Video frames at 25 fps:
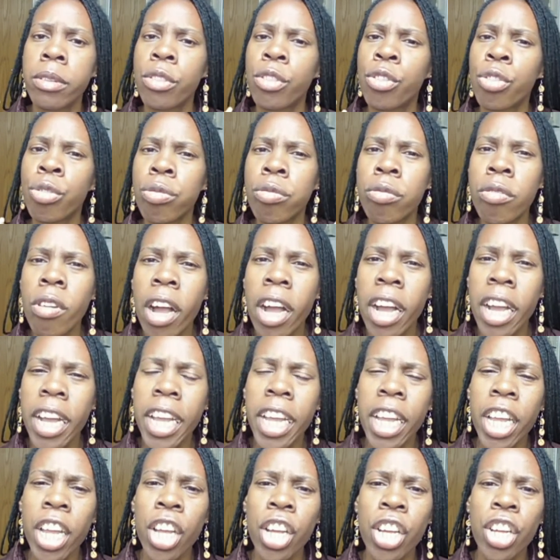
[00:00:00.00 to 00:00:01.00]

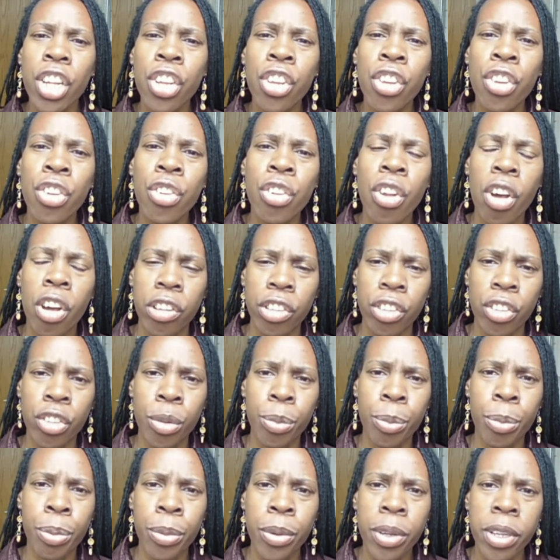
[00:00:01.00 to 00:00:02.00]
try not
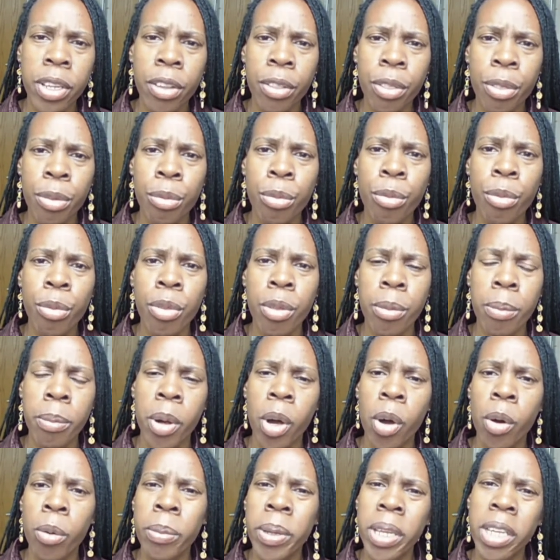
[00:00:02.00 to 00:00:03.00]
to breathe through the
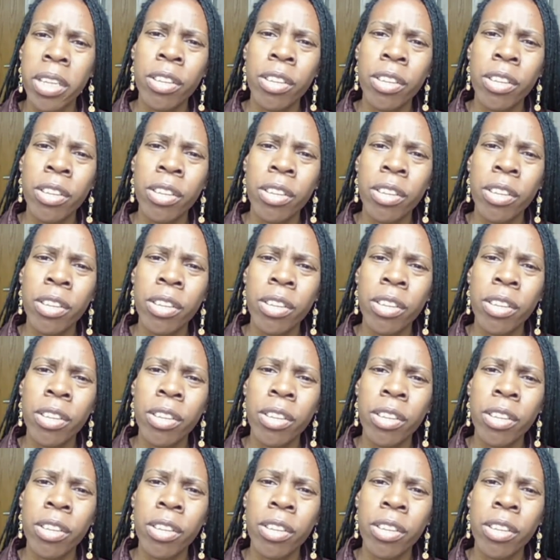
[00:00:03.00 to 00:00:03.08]
mouth,